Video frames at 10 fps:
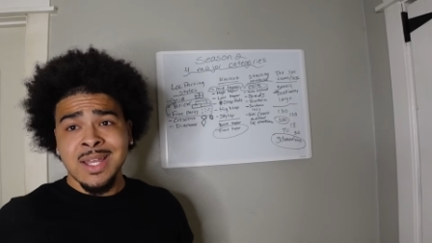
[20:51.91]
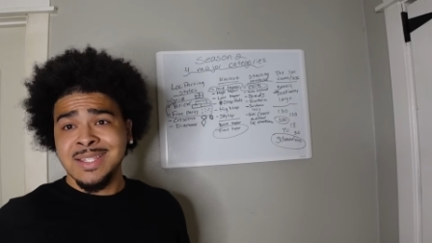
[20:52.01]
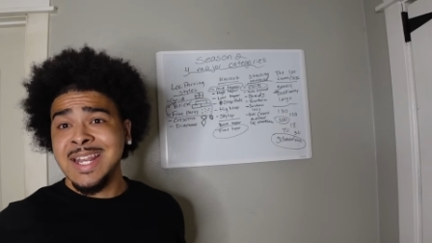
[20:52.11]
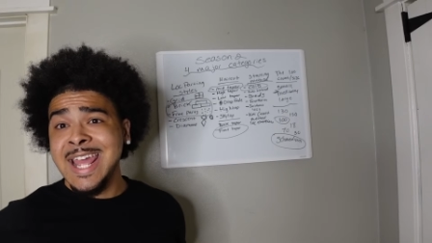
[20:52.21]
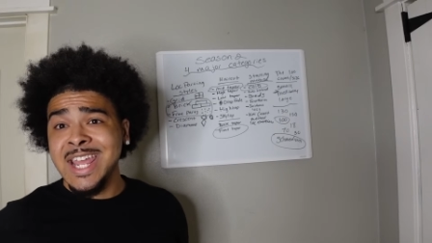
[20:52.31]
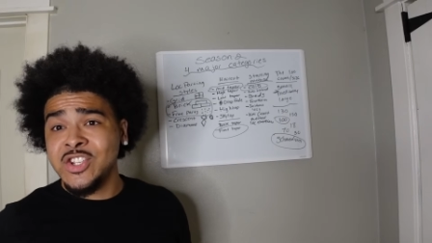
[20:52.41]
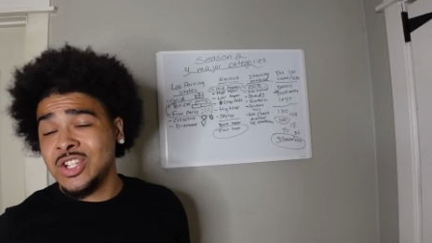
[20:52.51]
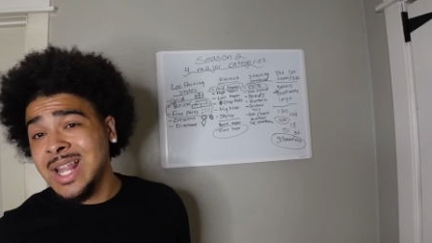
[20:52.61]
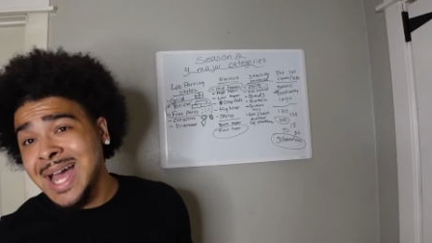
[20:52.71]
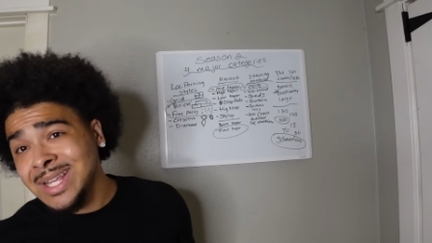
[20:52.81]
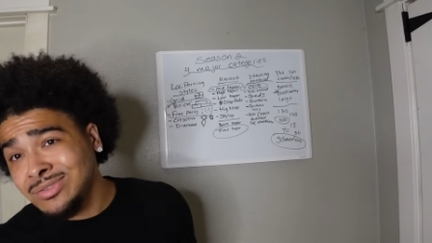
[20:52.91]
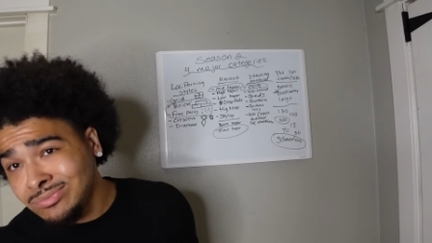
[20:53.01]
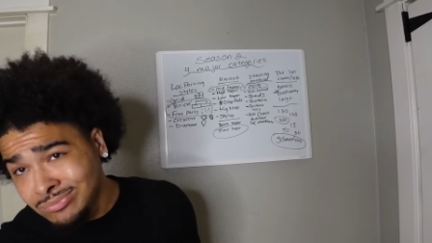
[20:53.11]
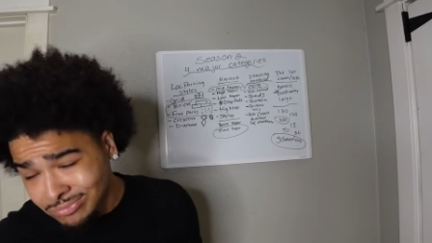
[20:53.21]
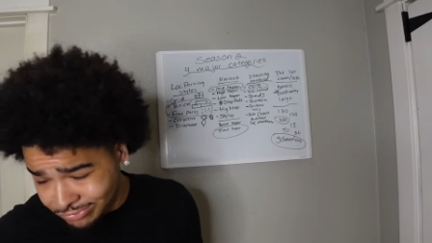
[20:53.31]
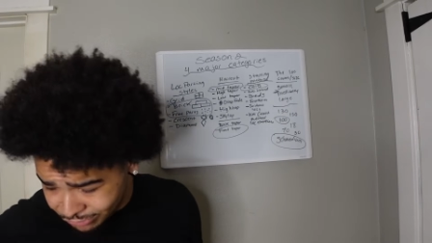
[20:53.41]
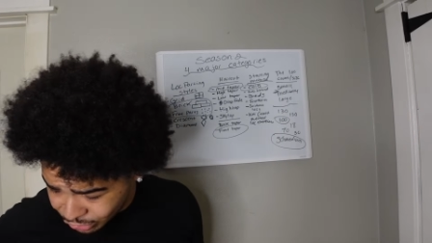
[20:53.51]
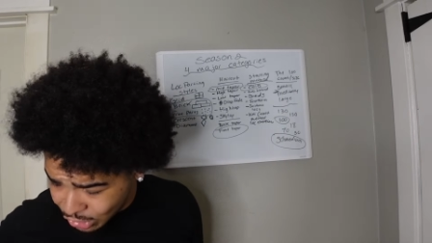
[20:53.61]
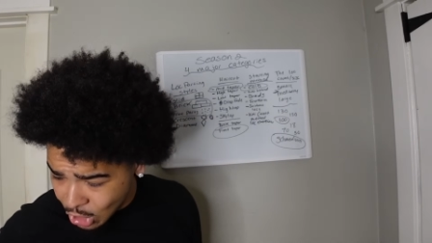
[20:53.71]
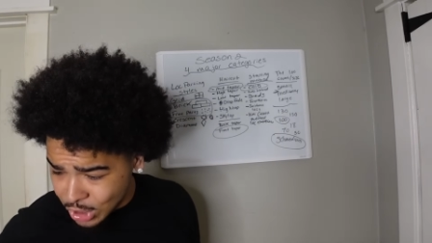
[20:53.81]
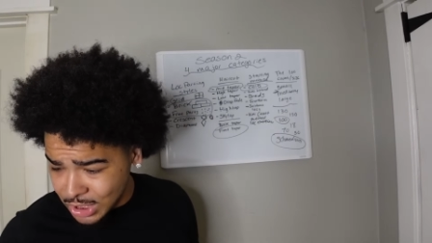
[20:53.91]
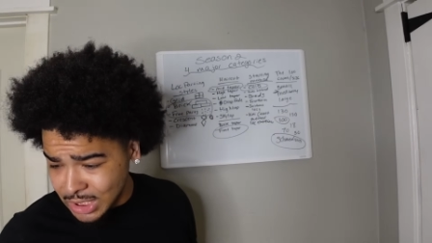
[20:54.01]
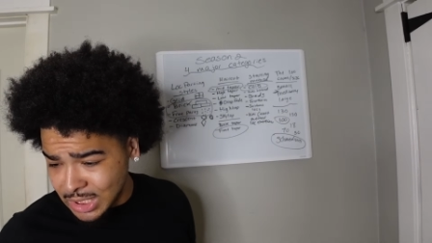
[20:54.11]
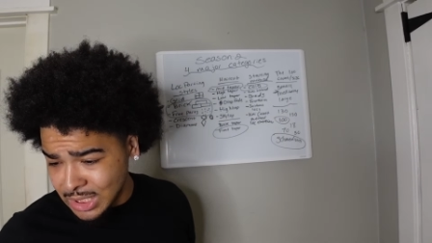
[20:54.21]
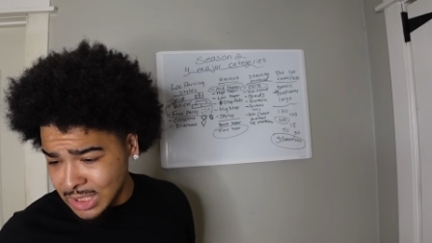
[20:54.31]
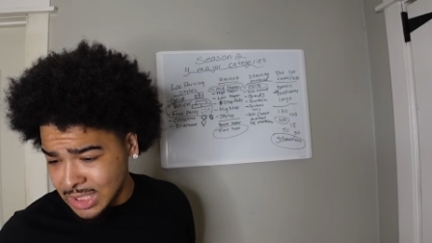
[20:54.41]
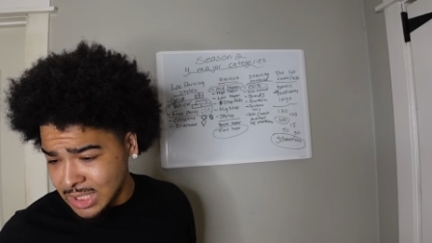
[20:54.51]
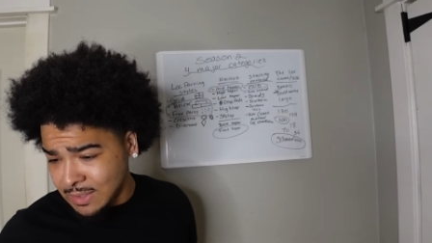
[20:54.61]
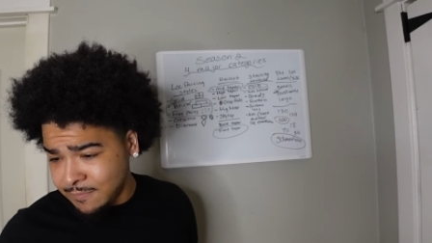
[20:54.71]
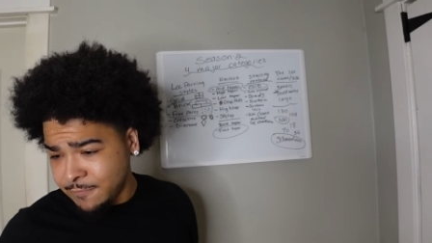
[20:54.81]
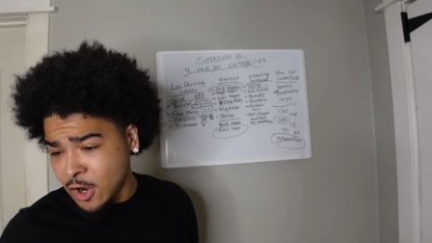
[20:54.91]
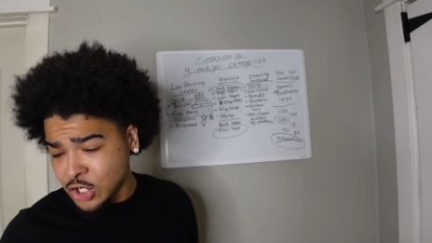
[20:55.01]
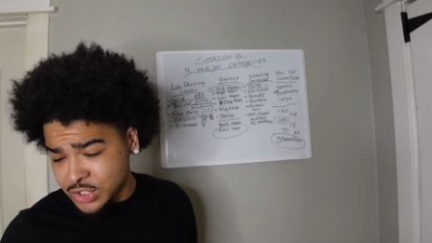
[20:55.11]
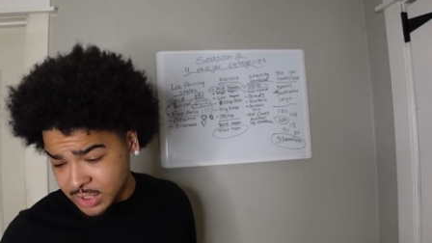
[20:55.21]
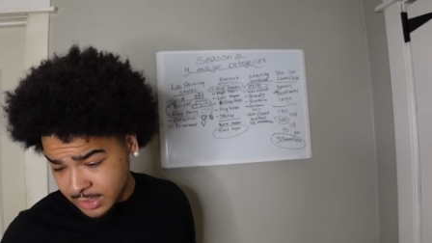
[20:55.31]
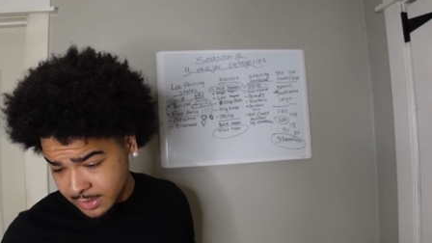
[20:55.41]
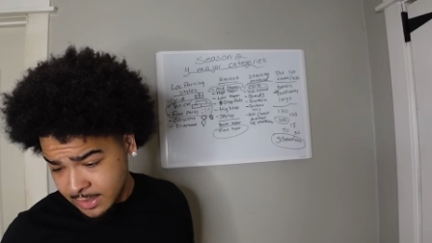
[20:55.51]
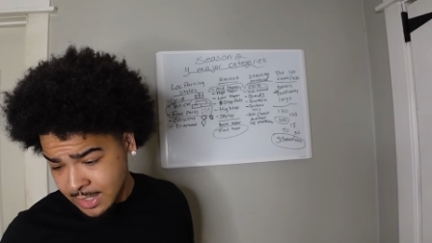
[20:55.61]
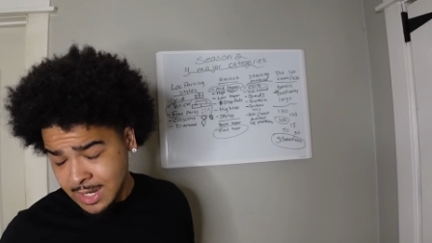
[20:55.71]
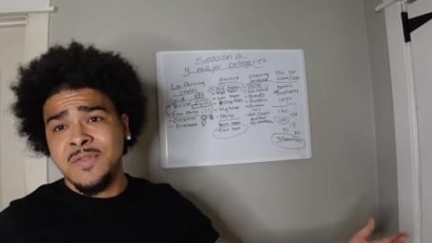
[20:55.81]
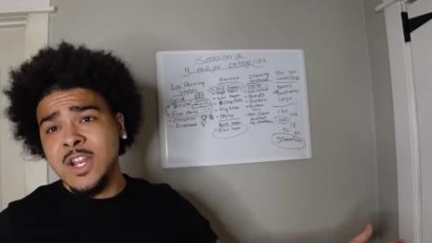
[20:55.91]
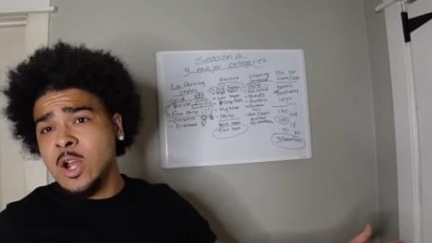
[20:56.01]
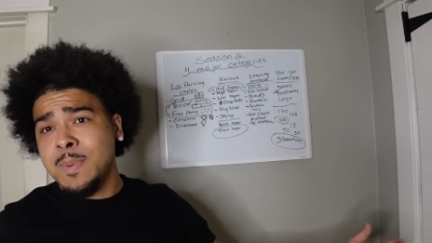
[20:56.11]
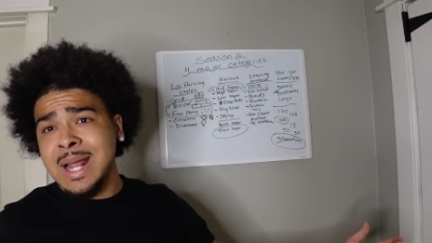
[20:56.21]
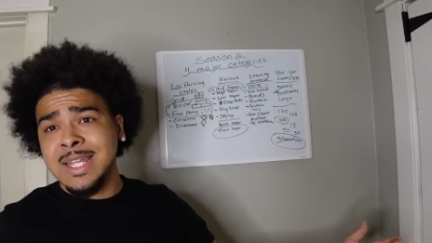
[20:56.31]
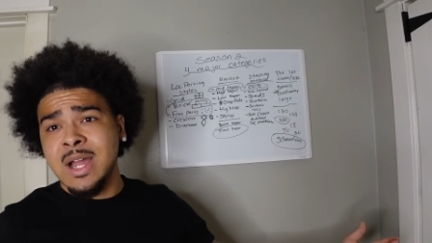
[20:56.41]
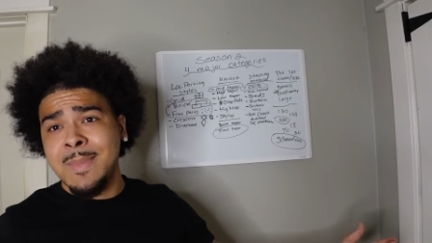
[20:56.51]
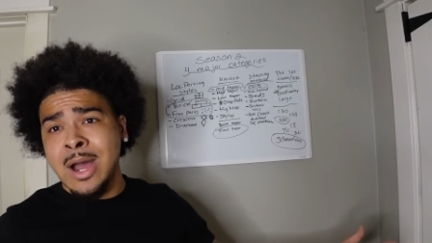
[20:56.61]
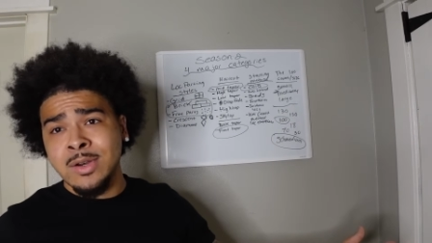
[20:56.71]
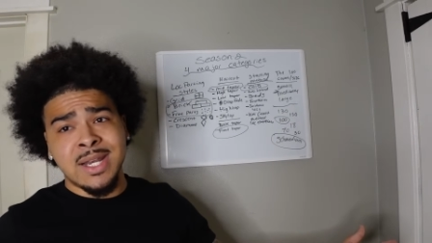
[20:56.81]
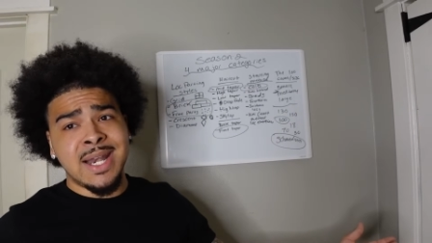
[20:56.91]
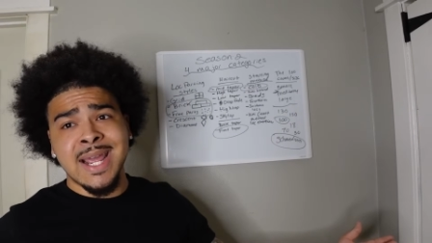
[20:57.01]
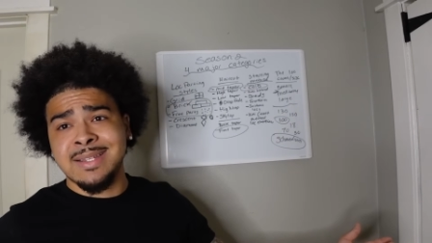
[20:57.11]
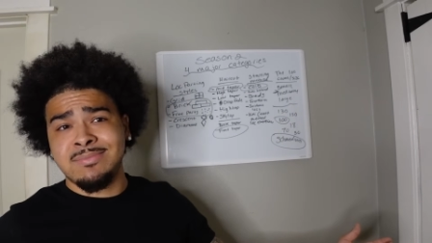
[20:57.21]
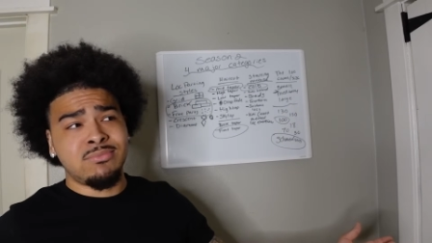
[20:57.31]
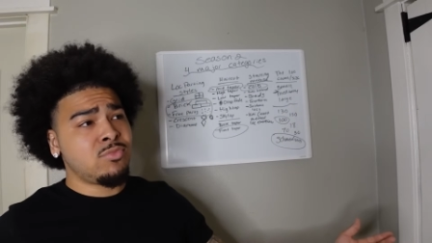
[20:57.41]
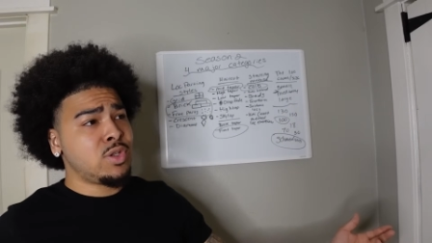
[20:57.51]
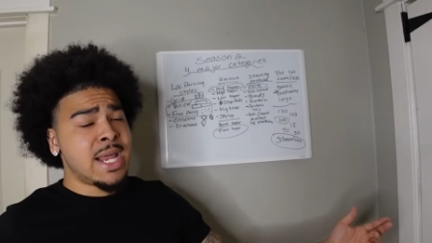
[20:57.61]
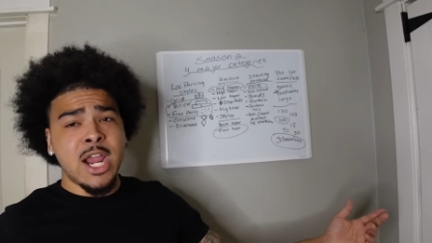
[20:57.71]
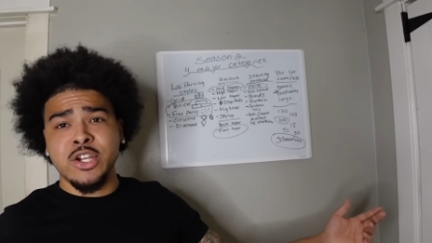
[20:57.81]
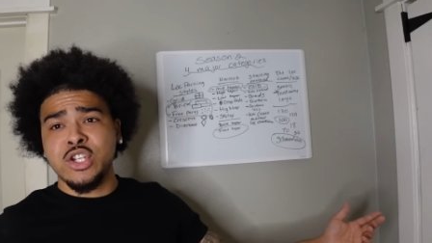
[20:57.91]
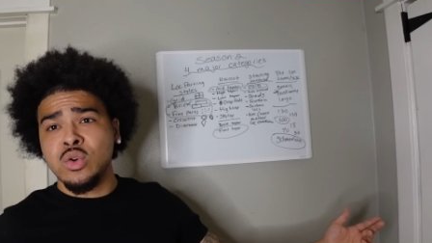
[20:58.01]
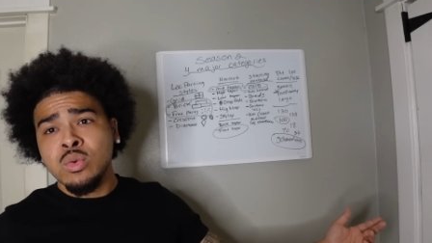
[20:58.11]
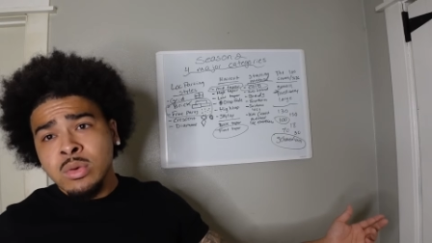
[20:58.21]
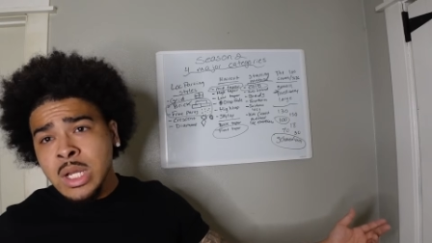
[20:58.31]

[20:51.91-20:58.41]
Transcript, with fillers: Today is July 31st. This video will probably come out in the next day or two.